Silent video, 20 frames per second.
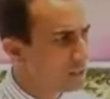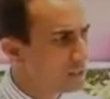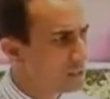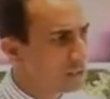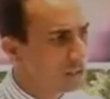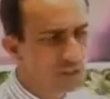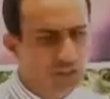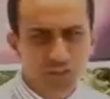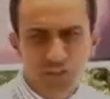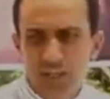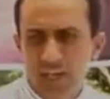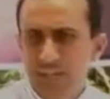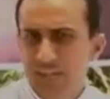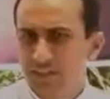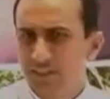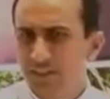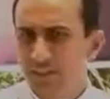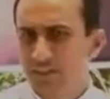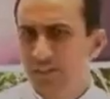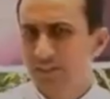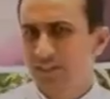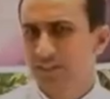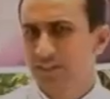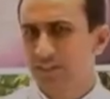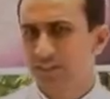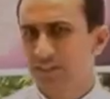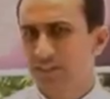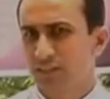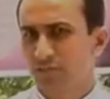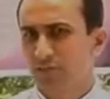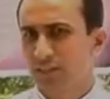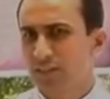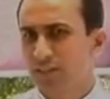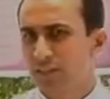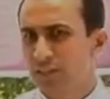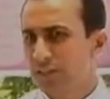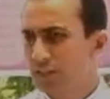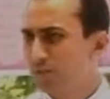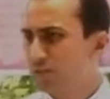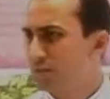this dance is very
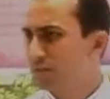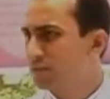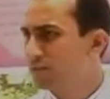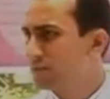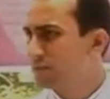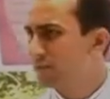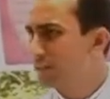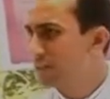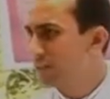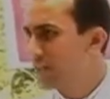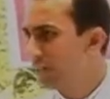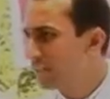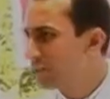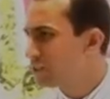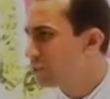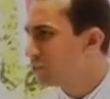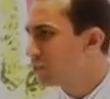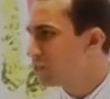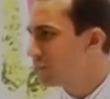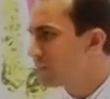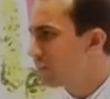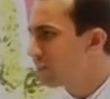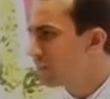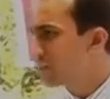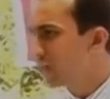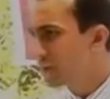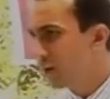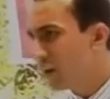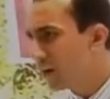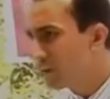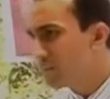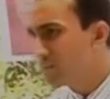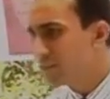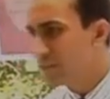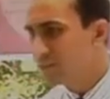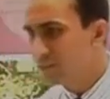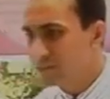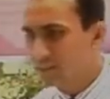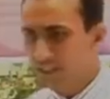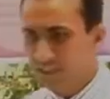different from the dance you see in the club
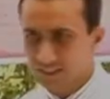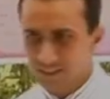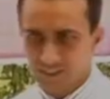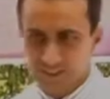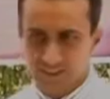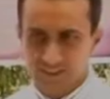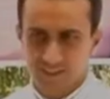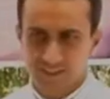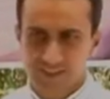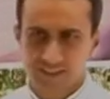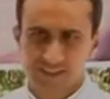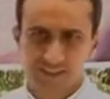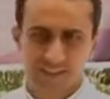these days.